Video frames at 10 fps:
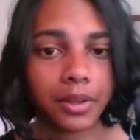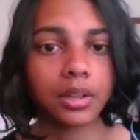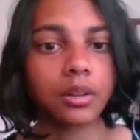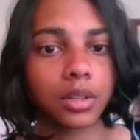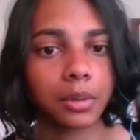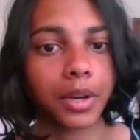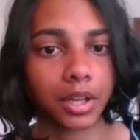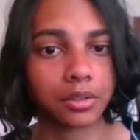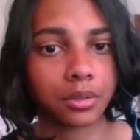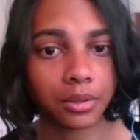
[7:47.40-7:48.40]
effort on her
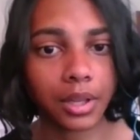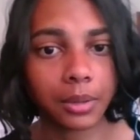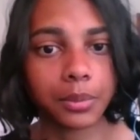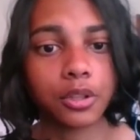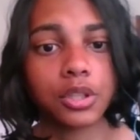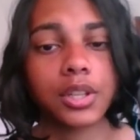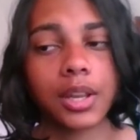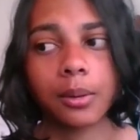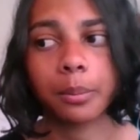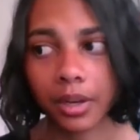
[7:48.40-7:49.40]
part to do that because she's
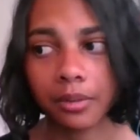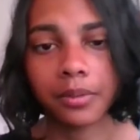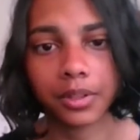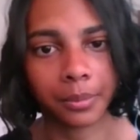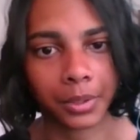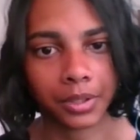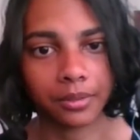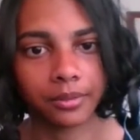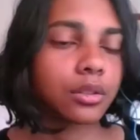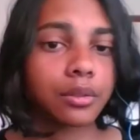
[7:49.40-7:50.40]
getting benefits from it.
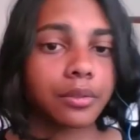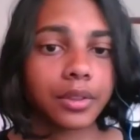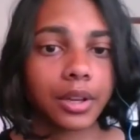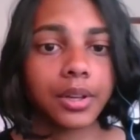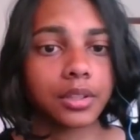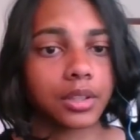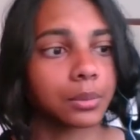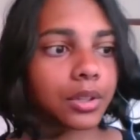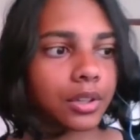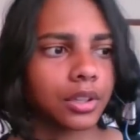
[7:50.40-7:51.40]
So for that reason, I'm
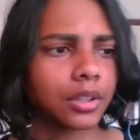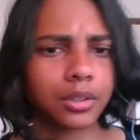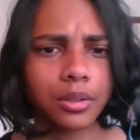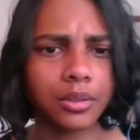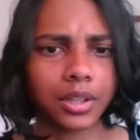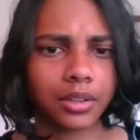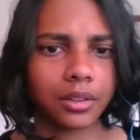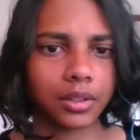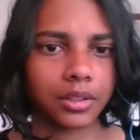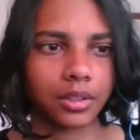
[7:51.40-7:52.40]
not going to excuse
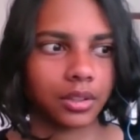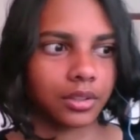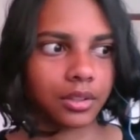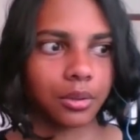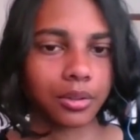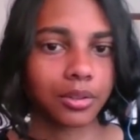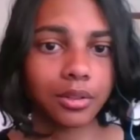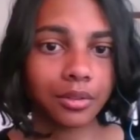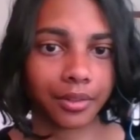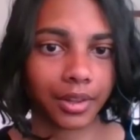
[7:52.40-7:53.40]
anything that she does. There's no
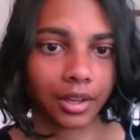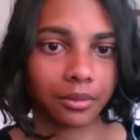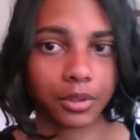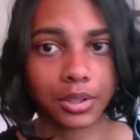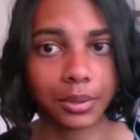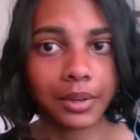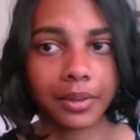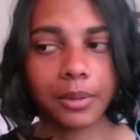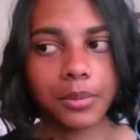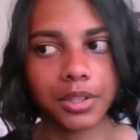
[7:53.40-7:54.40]
excuse for that whatsoever.
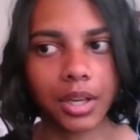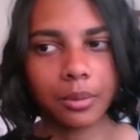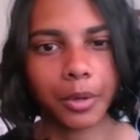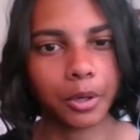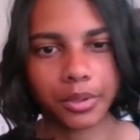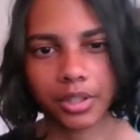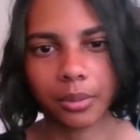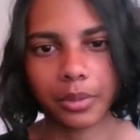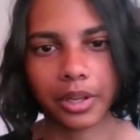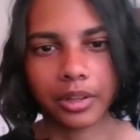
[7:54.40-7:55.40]
I'm just kind of posing
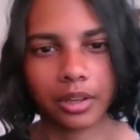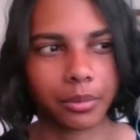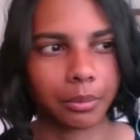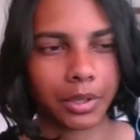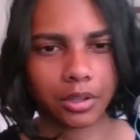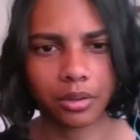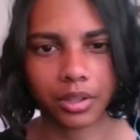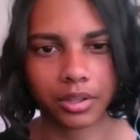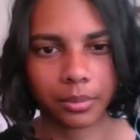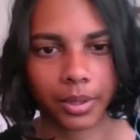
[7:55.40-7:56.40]
something that I'm a bit
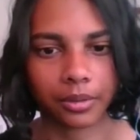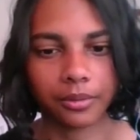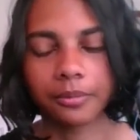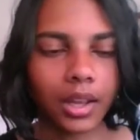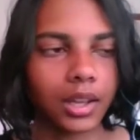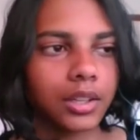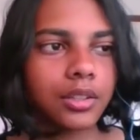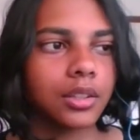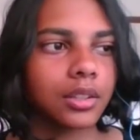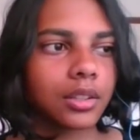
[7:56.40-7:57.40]
curious about. And it's
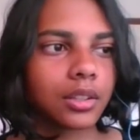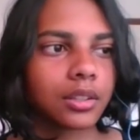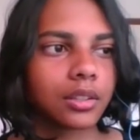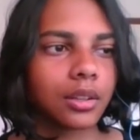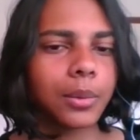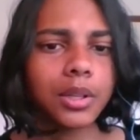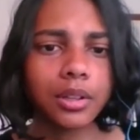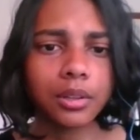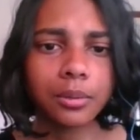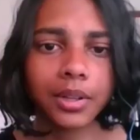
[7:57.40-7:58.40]
just, I mean,
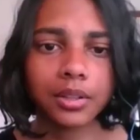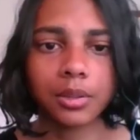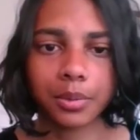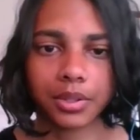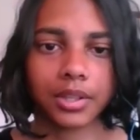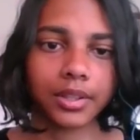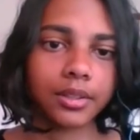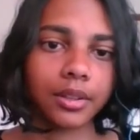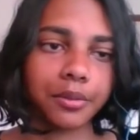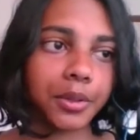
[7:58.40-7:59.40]
look at the way that she presents
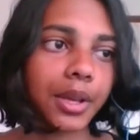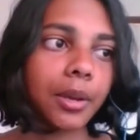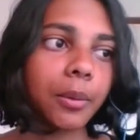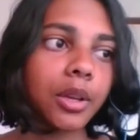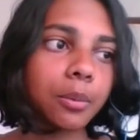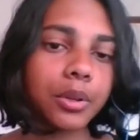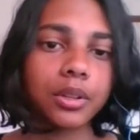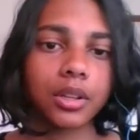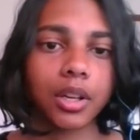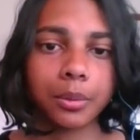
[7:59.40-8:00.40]
herself. Okay, I'm going to
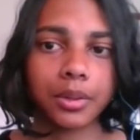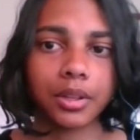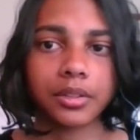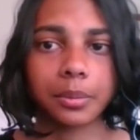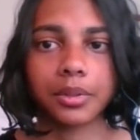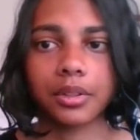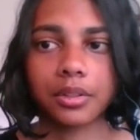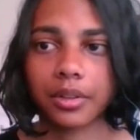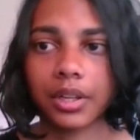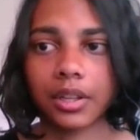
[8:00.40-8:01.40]
put a couple things up on the
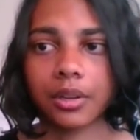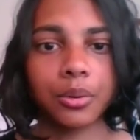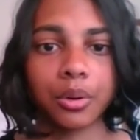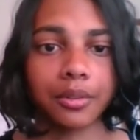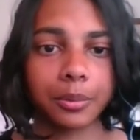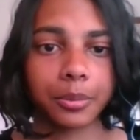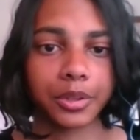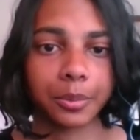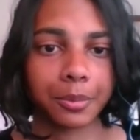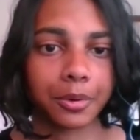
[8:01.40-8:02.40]
screen. I don't know if I put
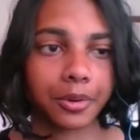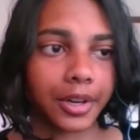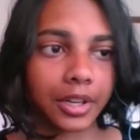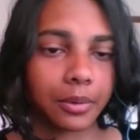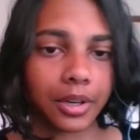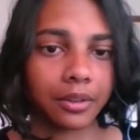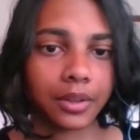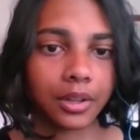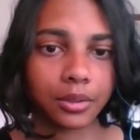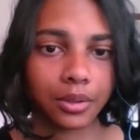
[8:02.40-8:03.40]
them up already, whatever,
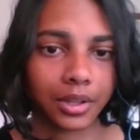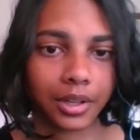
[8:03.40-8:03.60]
I'll sort